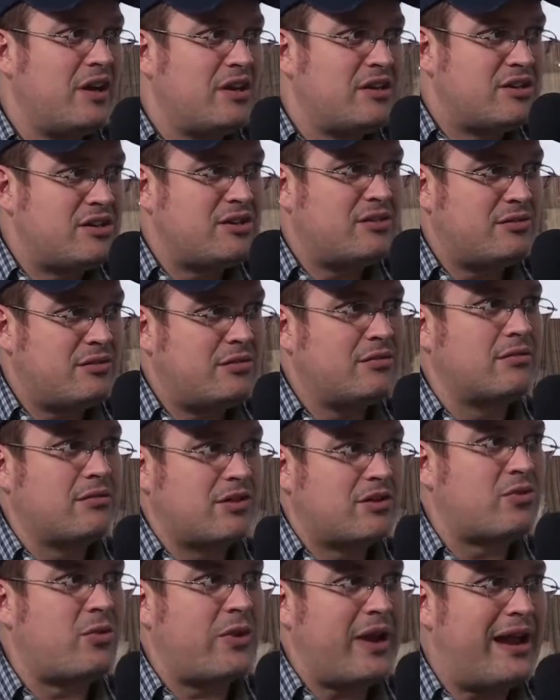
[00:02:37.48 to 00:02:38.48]
to
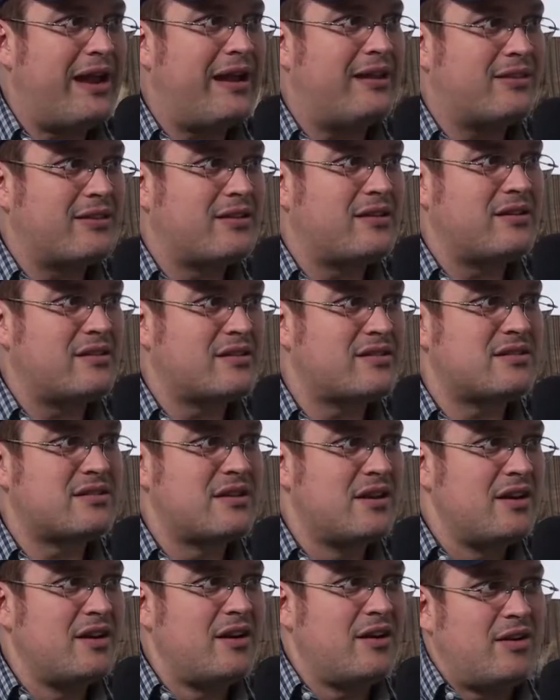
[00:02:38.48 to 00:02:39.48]
create this,
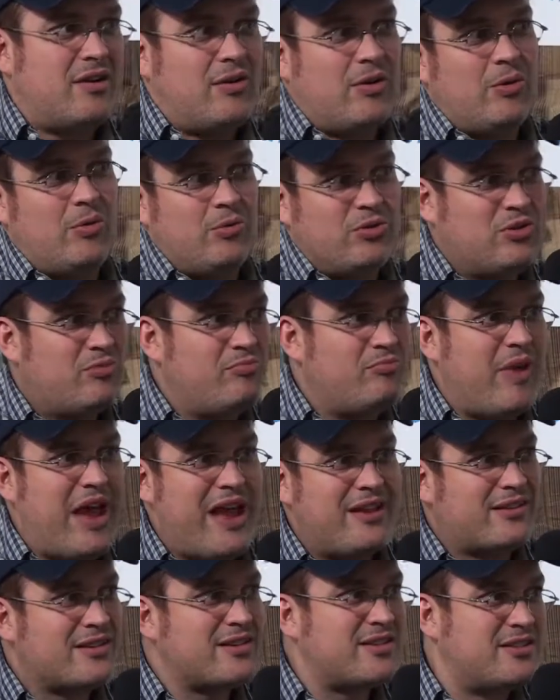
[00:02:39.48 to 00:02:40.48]
or to
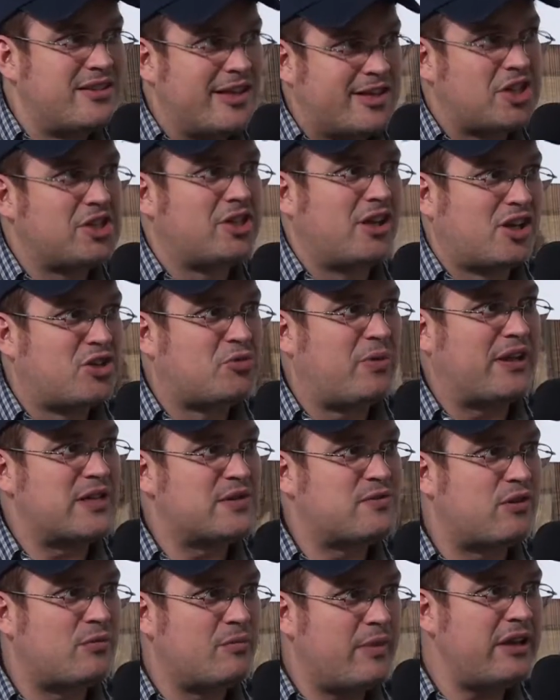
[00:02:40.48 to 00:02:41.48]
make this digital
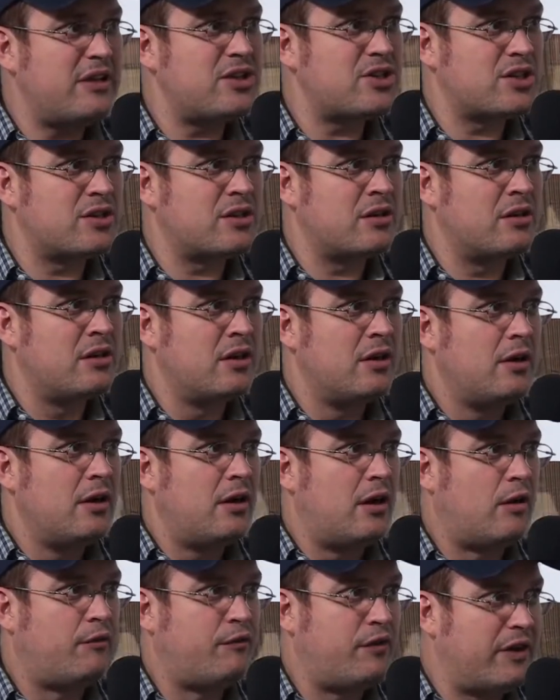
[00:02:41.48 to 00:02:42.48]
transformation
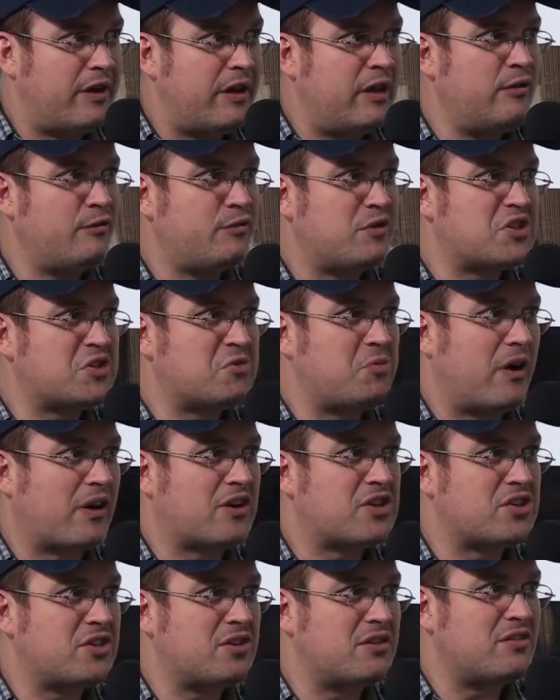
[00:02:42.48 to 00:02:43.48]
of an
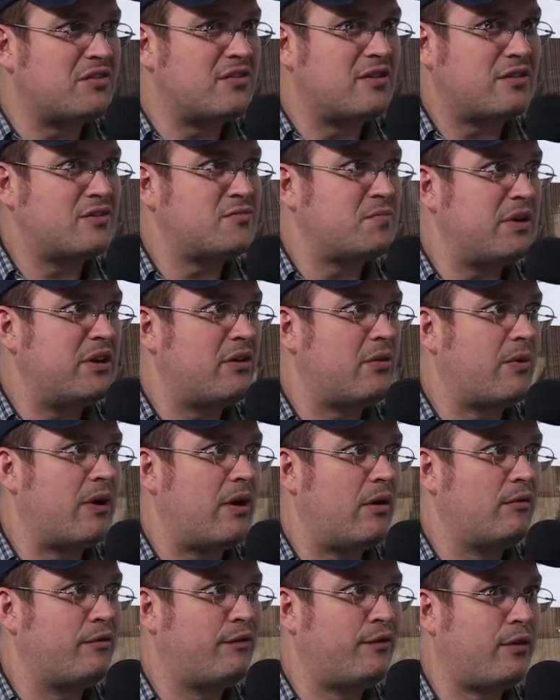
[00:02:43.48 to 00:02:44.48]
infrastructure that's been
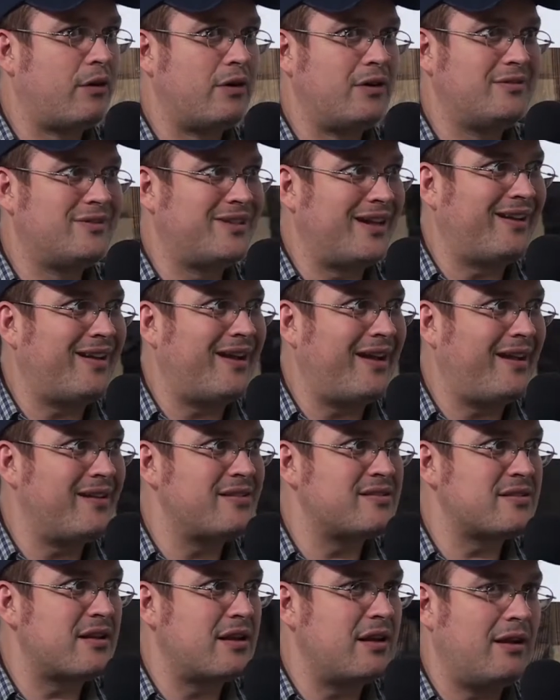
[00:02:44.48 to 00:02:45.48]
around for
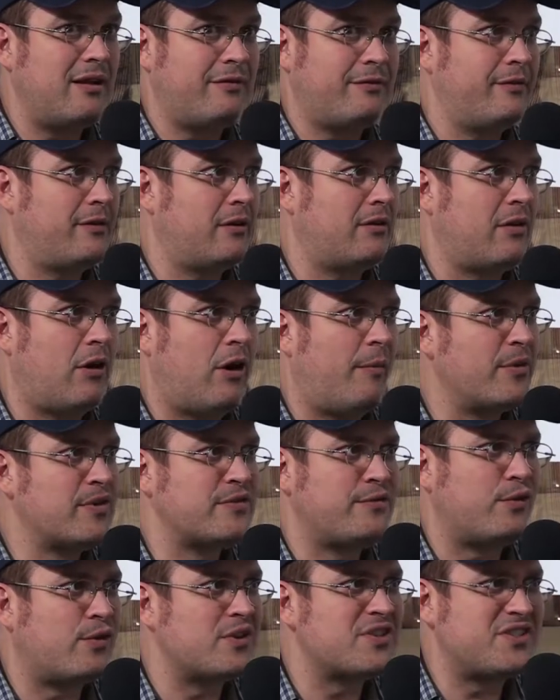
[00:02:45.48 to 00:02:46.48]
decades, if not
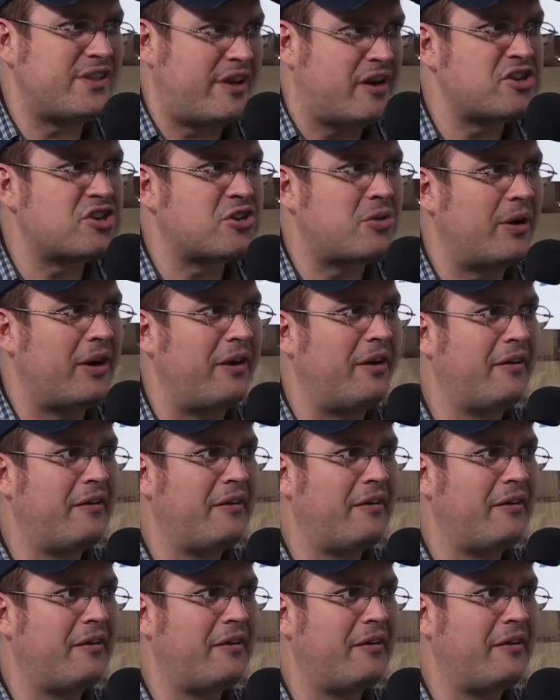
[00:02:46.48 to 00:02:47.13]
almost for a century.